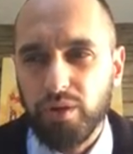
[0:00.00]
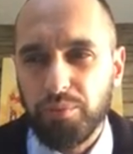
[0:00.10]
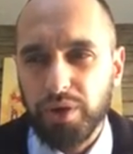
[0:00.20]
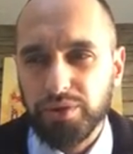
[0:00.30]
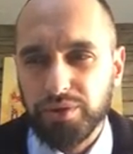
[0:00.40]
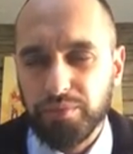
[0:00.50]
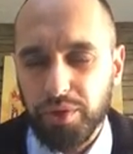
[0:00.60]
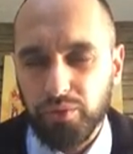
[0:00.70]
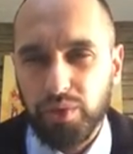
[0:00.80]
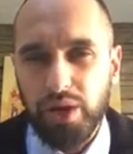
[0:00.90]
about
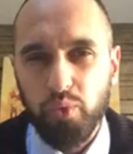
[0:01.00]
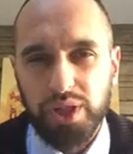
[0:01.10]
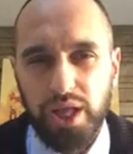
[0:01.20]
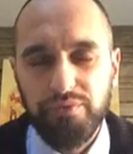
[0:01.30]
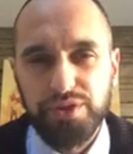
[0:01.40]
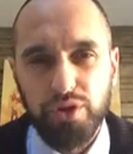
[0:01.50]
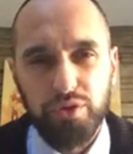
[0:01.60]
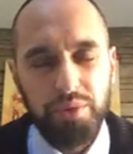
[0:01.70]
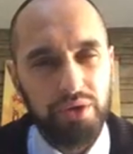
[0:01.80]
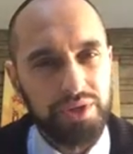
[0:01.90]
what life is all
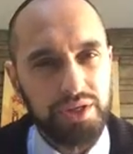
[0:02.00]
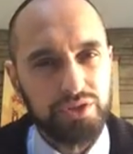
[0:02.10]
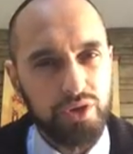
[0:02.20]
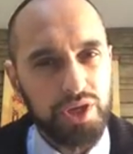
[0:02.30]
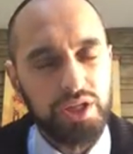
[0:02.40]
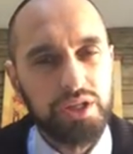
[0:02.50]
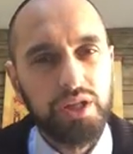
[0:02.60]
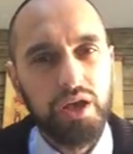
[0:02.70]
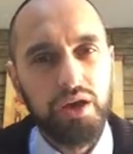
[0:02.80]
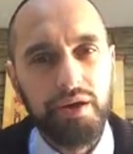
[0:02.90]
about is
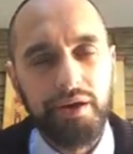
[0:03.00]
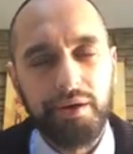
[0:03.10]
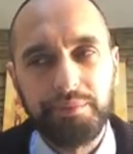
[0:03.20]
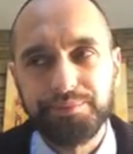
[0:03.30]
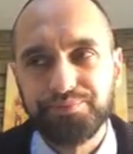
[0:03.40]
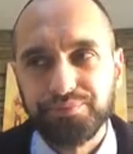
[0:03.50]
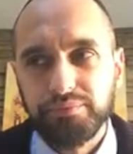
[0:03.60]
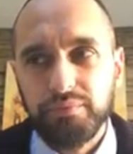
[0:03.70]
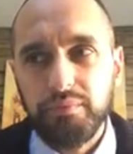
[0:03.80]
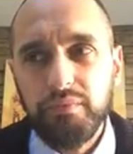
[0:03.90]
in
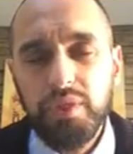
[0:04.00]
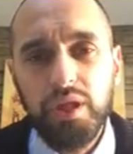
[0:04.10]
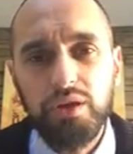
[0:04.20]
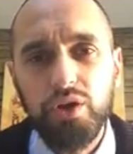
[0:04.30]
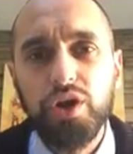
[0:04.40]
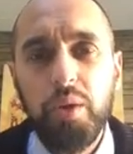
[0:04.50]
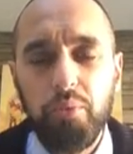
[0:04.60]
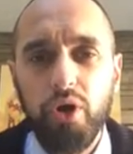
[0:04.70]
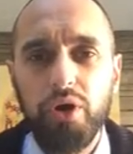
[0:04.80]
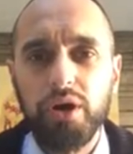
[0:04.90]
a
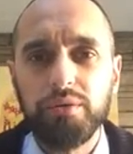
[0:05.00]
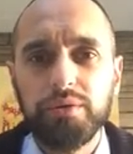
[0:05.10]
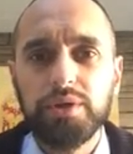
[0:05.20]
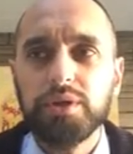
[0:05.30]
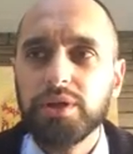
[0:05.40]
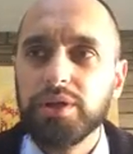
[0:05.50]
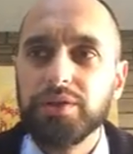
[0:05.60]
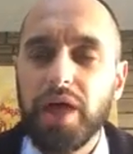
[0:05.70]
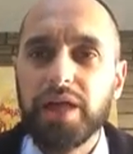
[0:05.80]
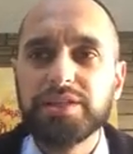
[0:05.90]
Gemara
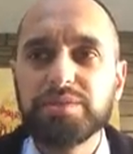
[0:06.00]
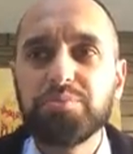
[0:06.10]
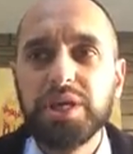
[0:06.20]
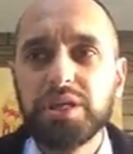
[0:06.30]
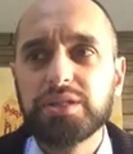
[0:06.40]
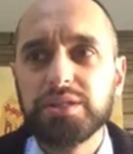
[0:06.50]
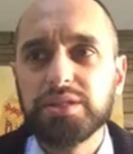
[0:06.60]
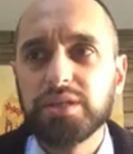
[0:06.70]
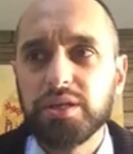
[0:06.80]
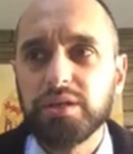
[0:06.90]
that
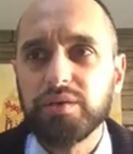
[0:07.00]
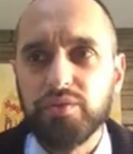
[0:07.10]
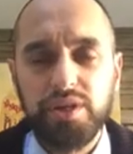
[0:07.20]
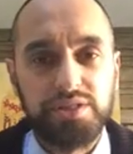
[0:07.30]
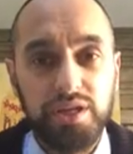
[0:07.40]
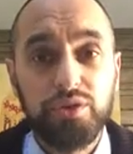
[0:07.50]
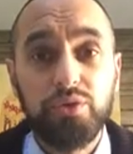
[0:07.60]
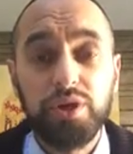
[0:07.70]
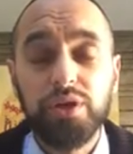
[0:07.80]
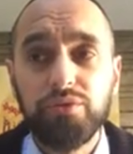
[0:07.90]
speaks, I think it's in
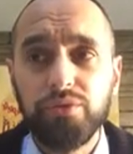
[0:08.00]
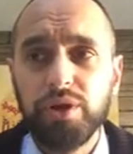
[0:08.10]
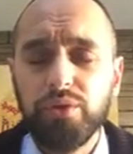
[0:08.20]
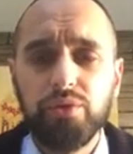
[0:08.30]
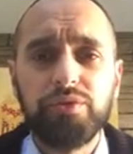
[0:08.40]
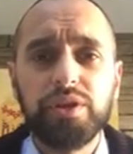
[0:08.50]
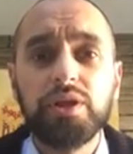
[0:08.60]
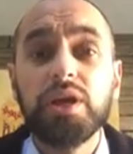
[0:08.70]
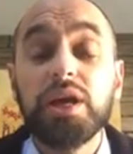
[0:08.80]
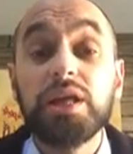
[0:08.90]

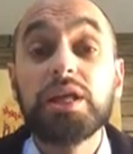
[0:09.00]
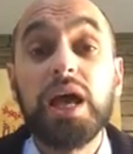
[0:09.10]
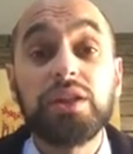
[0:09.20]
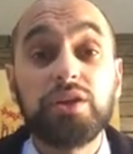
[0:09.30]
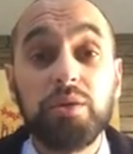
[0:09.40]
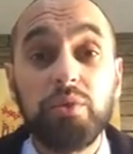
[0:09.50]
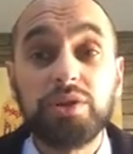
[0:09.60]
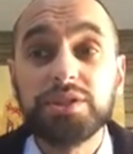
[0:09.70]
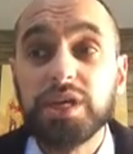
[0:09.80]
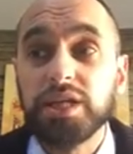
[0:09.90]
Eruvin, and the
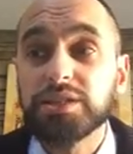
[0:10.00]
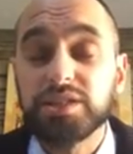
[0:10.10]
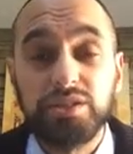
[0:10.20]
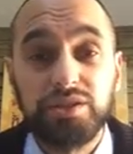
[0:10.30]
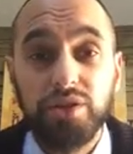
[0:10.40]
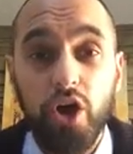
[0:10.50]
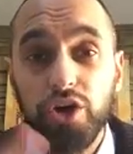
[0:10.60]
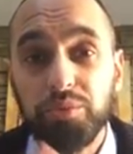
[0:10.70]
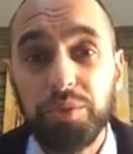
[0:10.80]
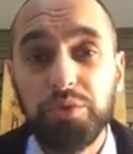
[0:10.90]
Gemara says there's an
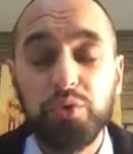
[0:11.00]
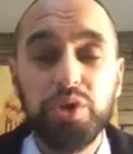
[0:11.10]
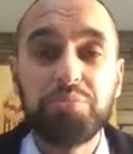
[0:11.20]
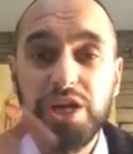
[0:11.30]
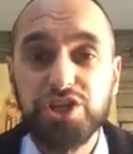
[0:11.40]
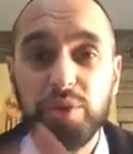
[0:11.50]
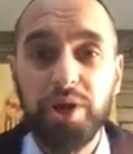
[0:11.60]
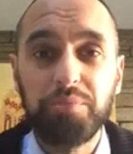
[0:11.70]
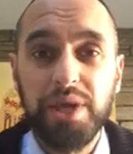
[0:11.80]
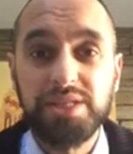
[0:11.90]
argument between Beis
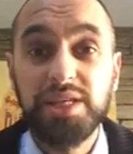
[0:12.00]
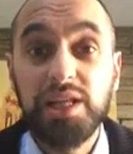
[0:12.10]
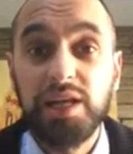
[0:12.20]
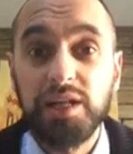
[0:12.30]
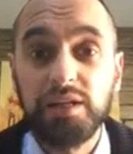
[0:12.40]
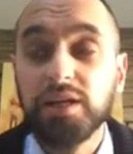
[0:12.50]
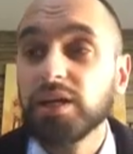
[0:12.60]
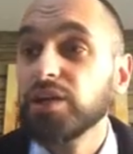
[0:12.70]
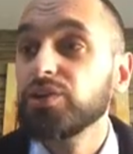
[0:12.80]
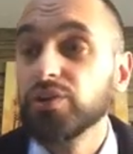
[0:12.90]
Shammai and Beis Hillel.
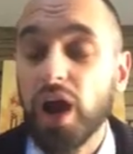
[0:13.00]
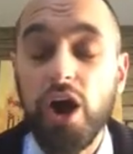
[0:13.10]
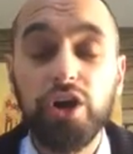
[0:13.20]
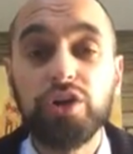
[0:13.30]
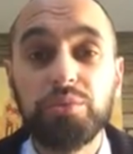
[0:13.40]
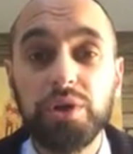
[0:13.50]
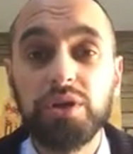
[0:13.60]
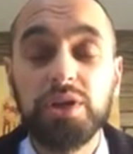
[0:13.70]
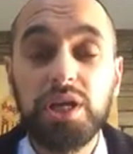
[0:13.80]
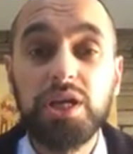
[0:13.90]
The
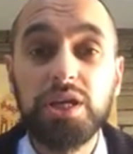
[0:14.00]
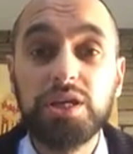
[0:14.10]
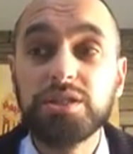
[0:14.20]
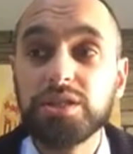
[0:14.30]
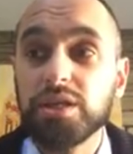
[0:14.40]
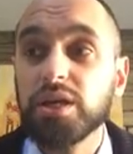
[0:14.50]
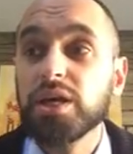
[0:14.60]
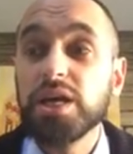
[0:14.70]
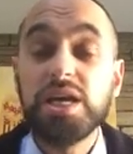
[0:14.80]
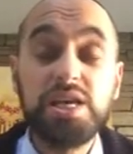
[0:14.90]
argument is
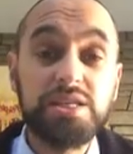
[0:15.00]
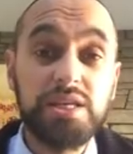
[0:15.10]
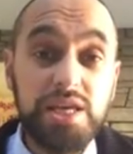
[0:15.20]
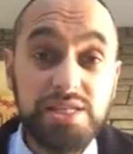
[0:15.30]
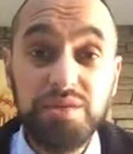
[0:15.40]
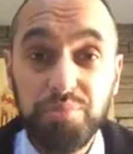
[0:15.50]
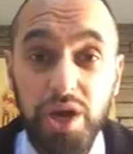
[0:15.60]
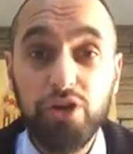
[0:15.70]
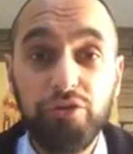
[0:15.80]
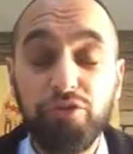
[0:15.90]
it
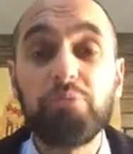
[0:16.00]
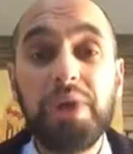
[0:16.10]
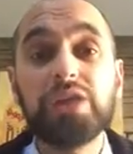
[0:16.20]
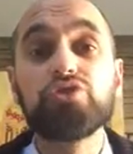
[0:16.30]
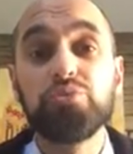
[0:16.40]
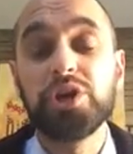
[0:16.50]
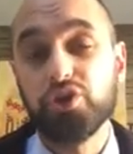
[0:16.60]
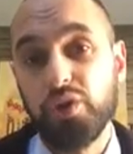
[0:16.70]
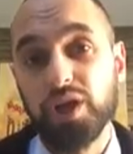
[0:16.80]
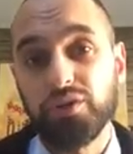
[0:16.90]
better for men to be
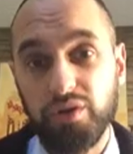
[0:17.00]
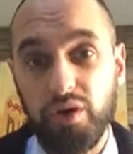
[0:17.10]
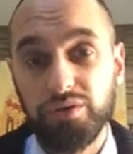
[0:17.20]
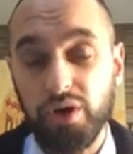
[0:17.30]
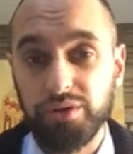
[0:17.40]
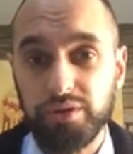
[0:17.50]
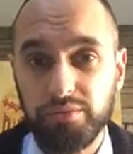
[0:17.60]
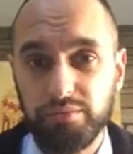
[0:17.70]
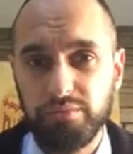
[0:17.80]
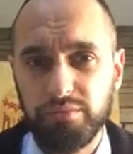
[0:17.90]
created or not?
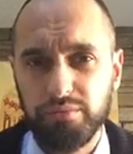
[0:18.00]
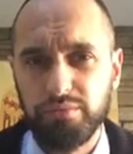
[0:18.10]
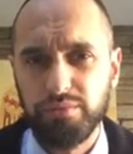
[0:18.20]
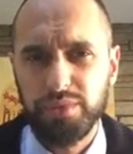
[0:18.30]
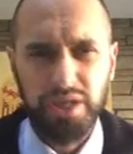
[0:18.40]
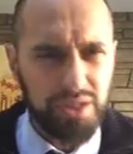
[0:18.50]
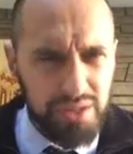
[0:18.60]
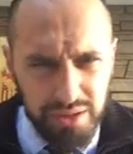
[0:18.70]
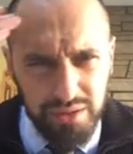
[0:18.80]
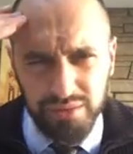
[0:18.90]
Like,